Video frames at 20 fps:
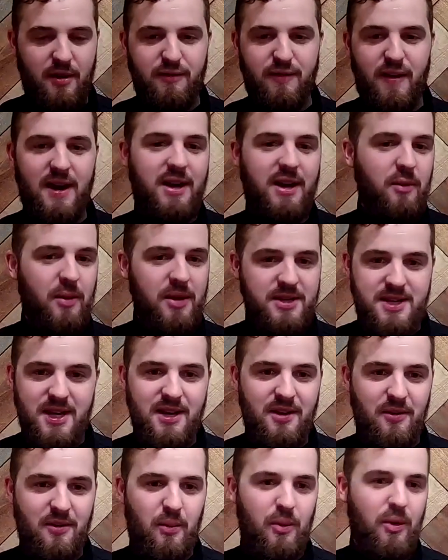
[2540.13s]
finding what
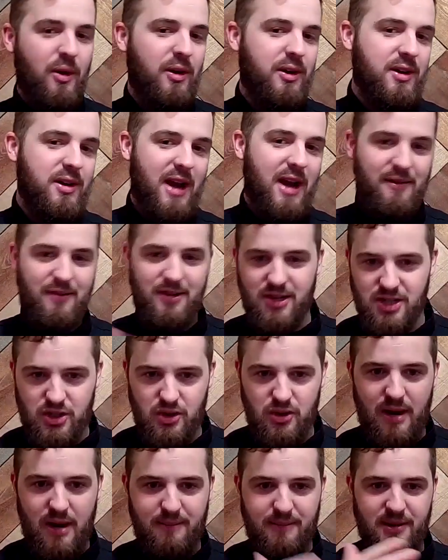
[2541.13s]
didn't work, having to
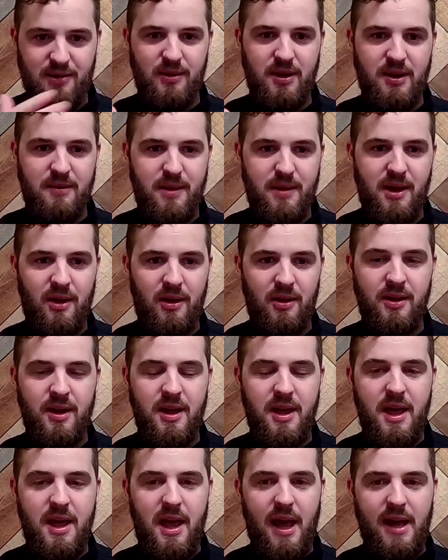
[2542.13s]
scrape and rebuild.
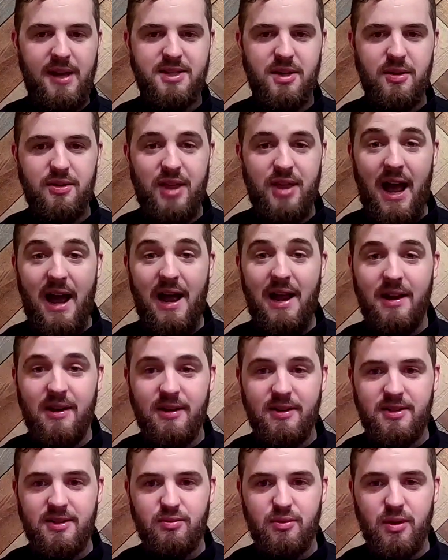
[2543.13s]
And so that
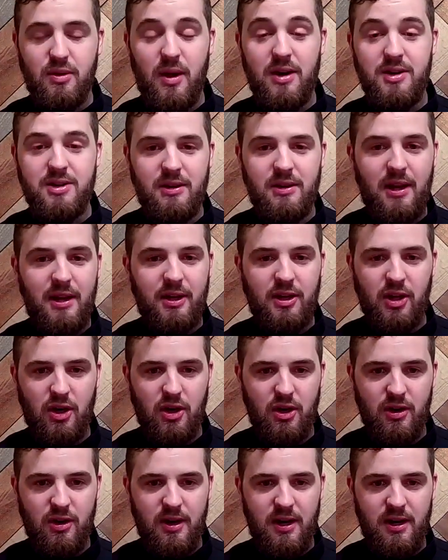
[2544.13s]
requires a lot of
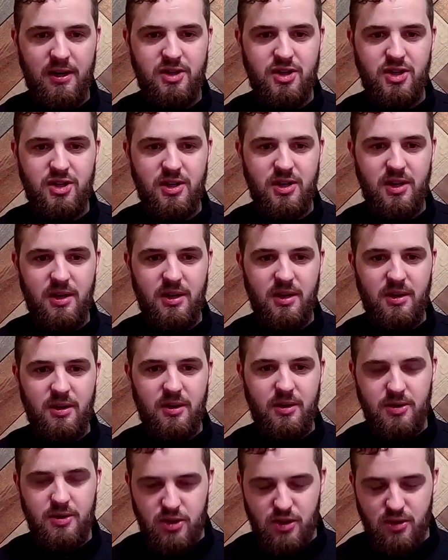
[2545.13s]
courage
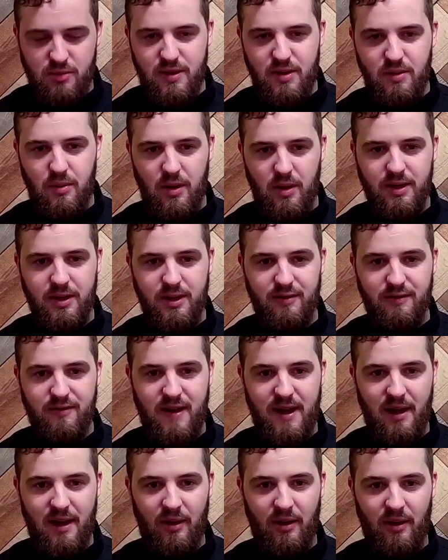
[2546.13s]
to be willing to
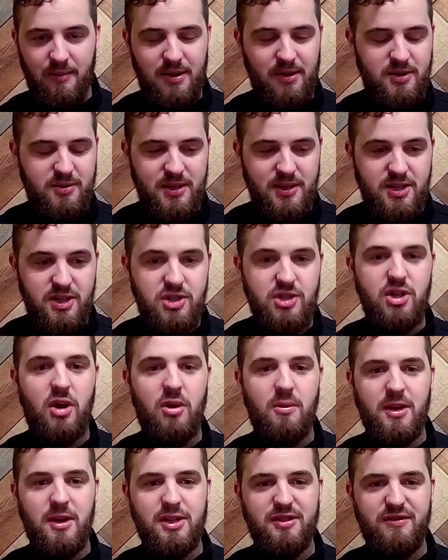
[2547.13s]
fail. I mean, there's been so
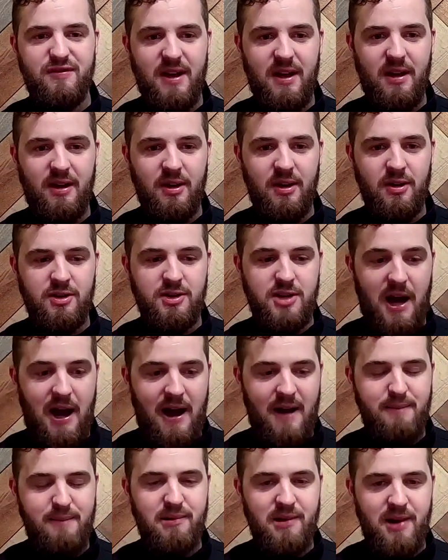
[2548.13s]
much failures
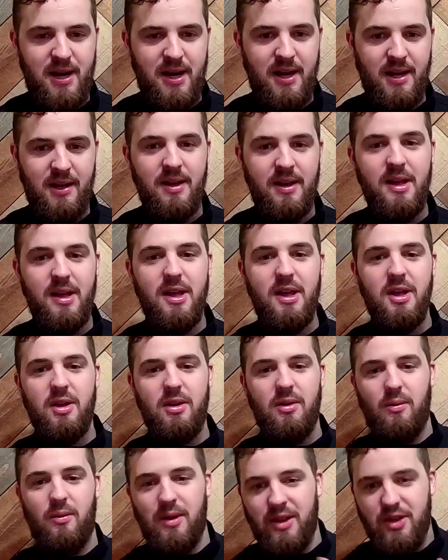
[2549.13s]
operating
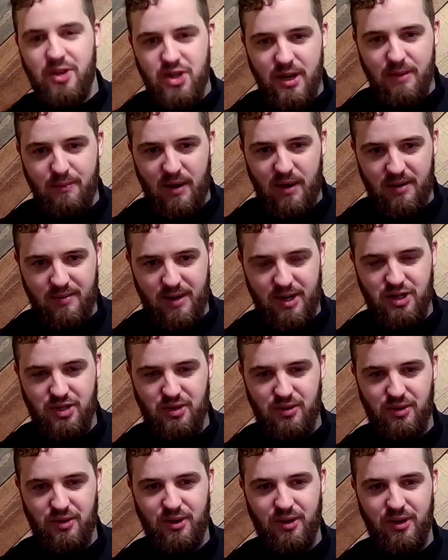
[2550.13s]
with a chip on my
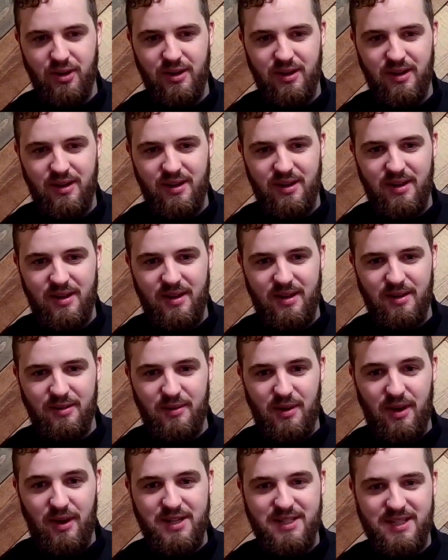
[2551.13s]
shoulder,
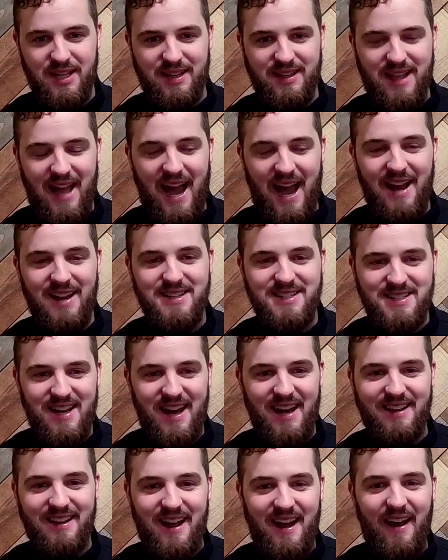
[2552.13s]
realizing that is
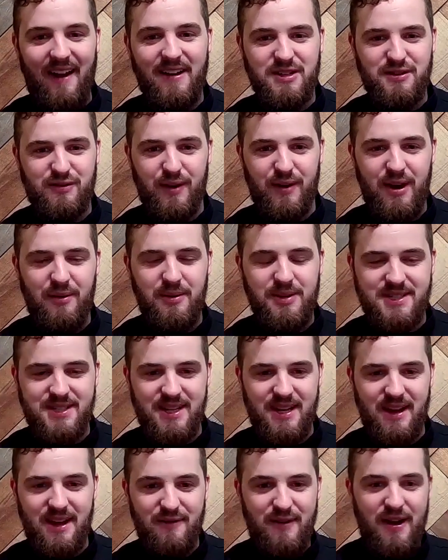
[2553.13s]
not the highest
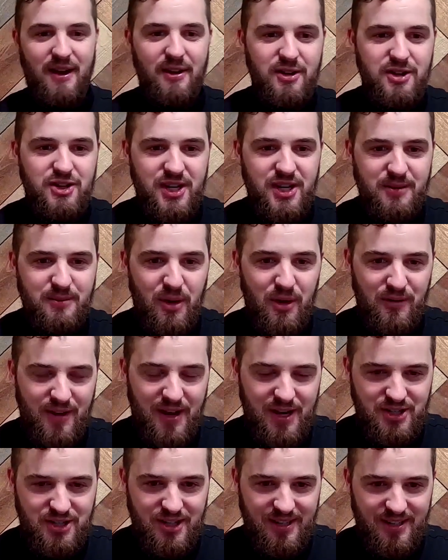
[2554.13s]
frequency of energy
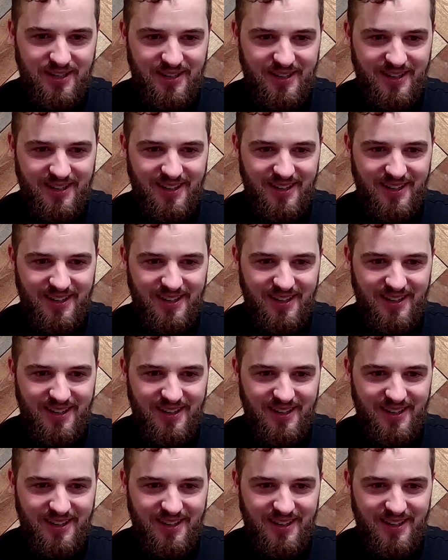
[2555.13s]
motivation,